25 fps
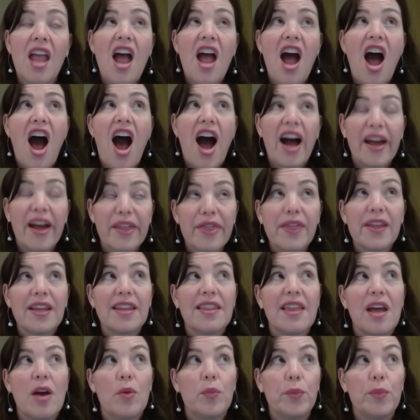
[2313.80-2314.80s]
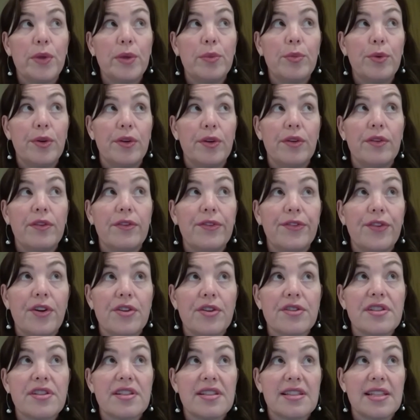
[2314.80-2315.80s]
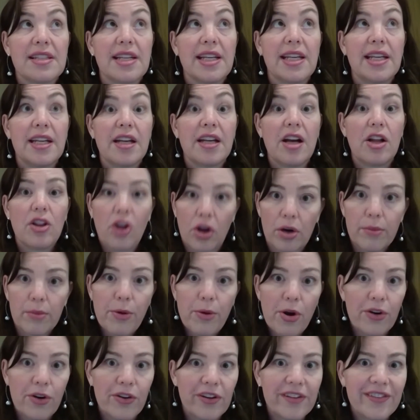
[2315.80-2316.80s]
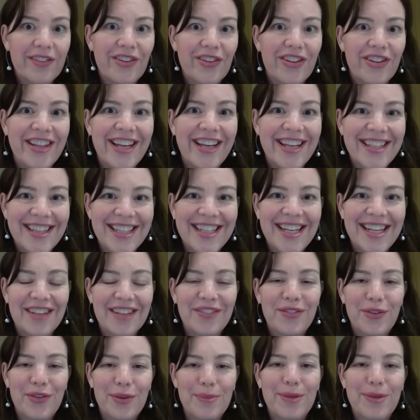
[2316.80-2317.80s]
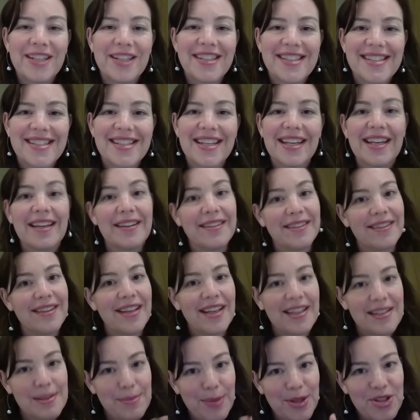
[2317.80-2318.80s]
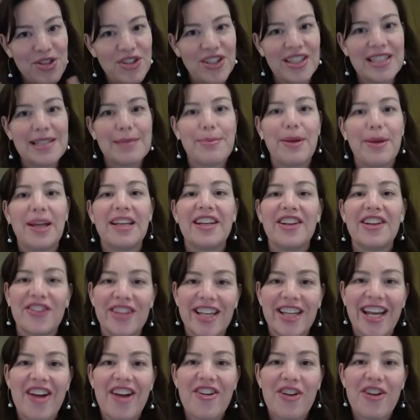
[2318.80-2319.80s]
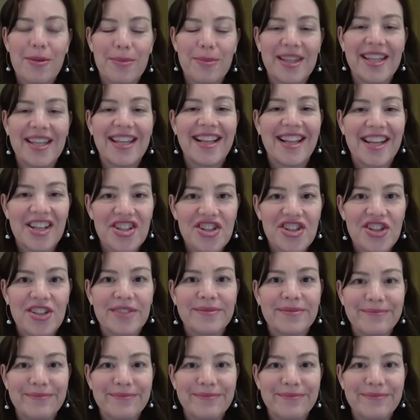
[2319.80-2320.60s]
I think that we will start to see a lot of progress on that in the next few months, and especially depending on the outcome of the election.